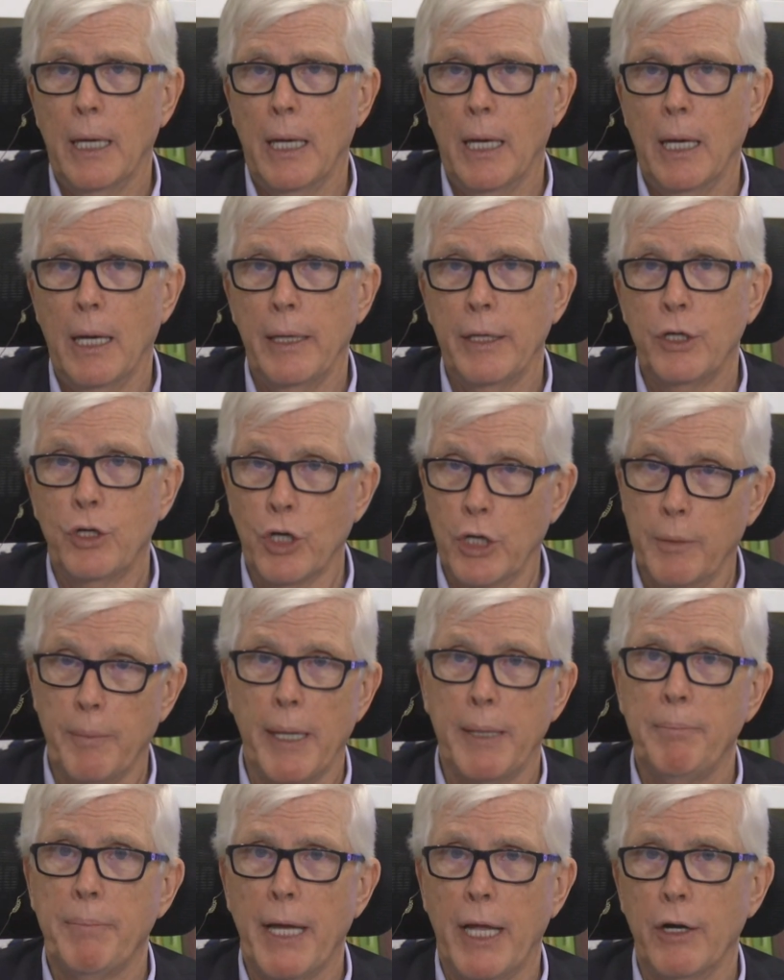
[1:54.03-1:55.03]
Uh, it could have
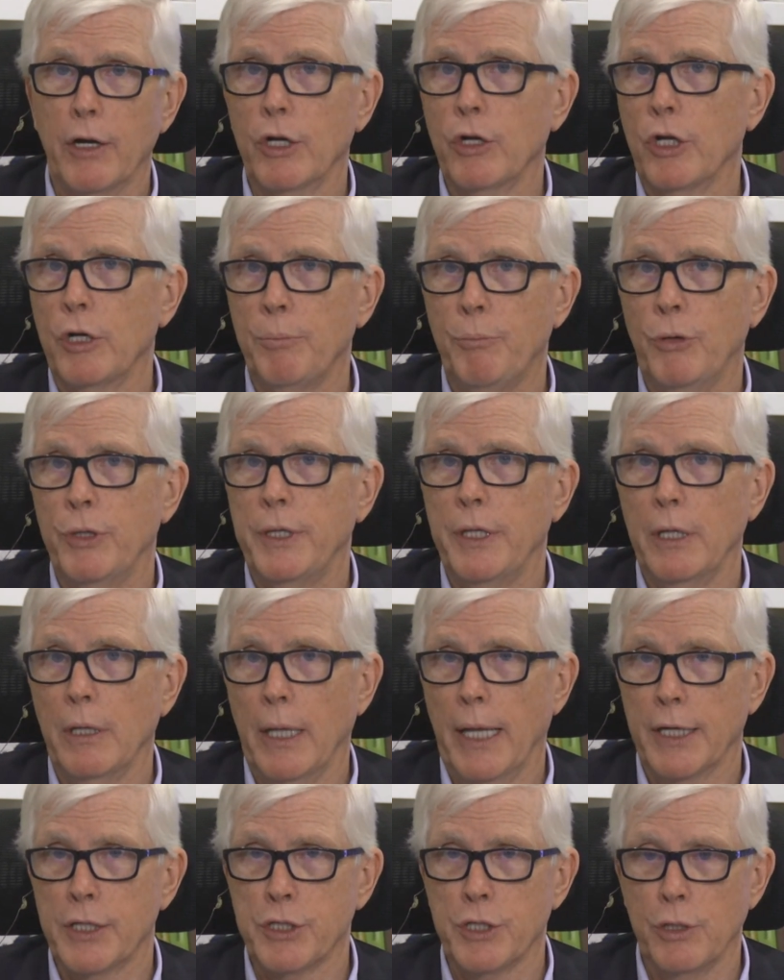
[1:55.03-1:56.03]
been better, could have put the
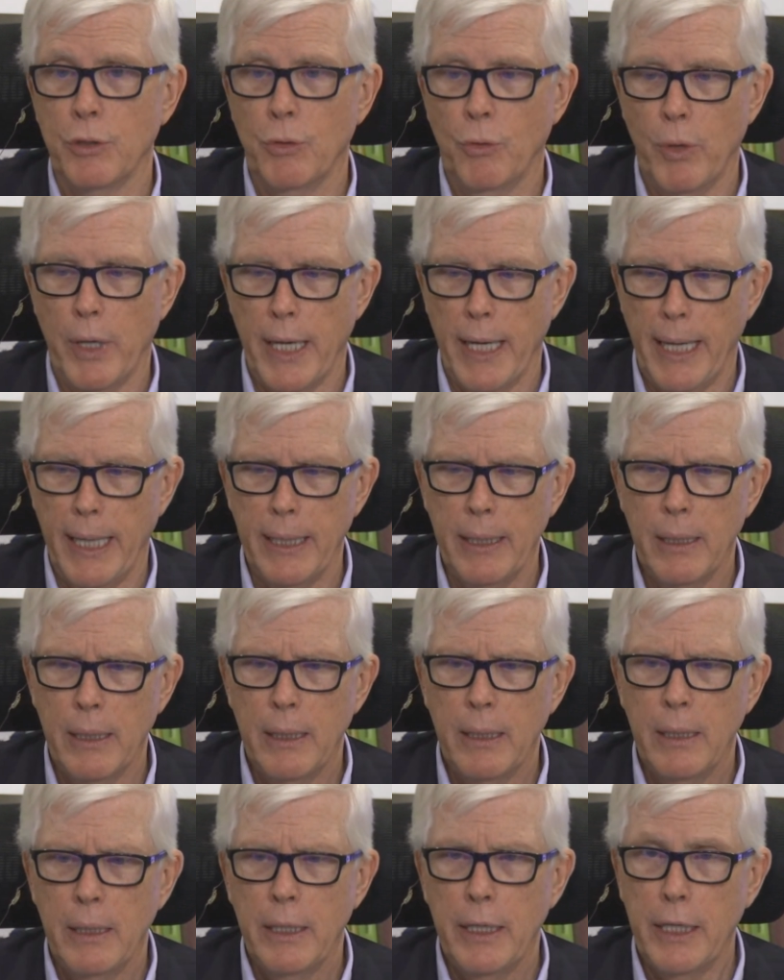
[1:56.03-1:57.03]
election away.
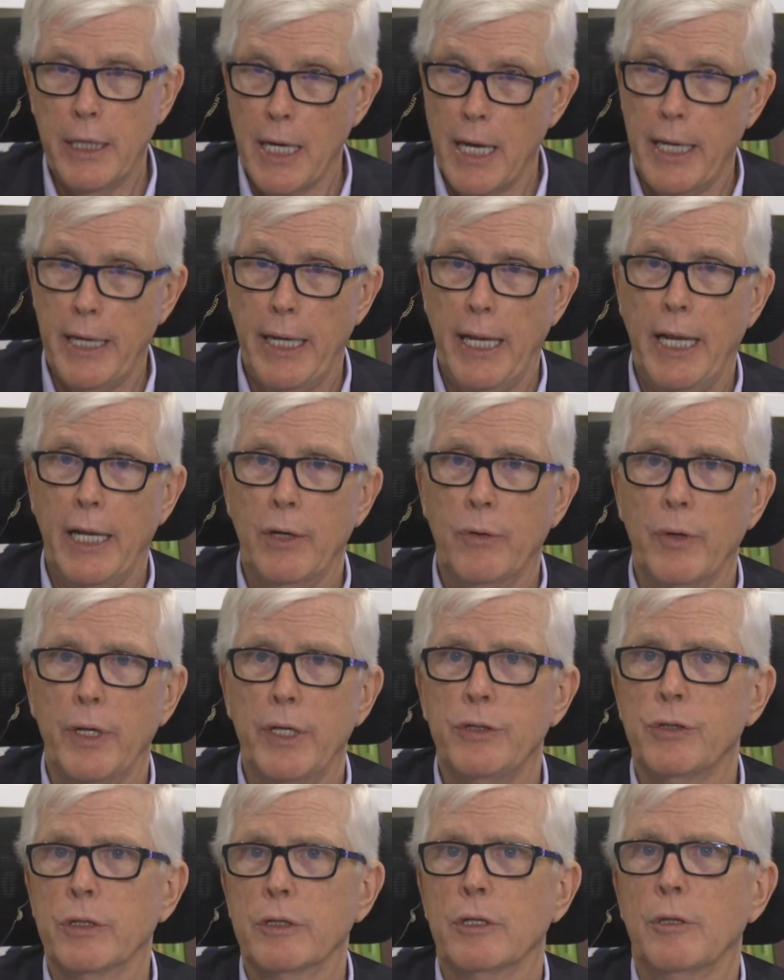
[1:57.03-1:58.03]
He got
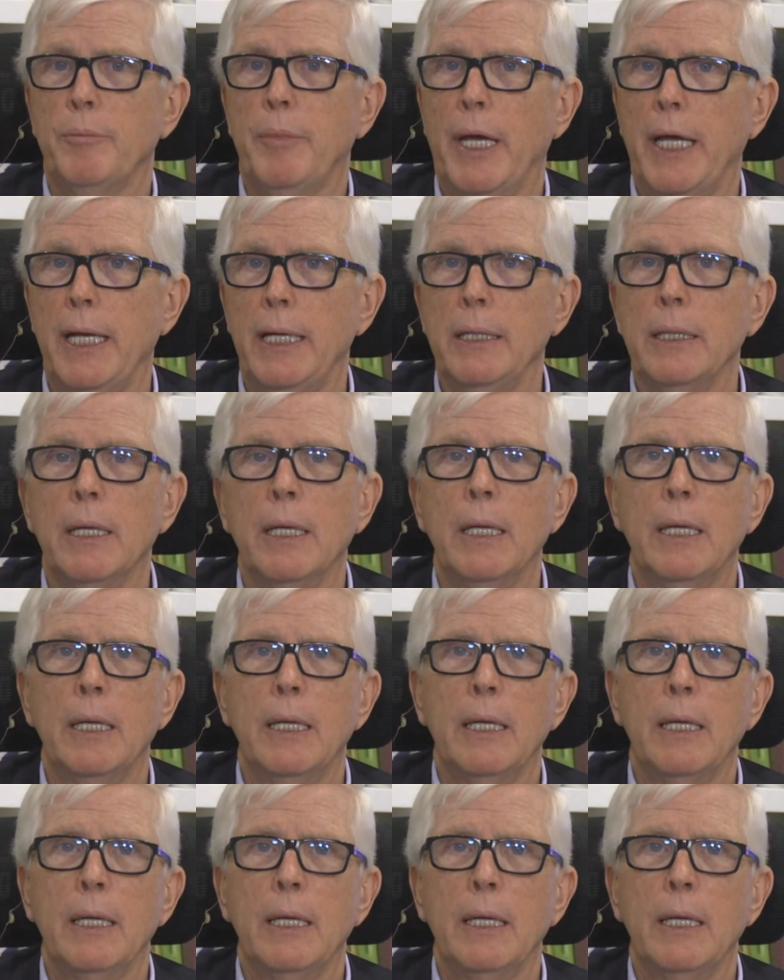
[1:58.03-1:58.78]
angry, took the bait.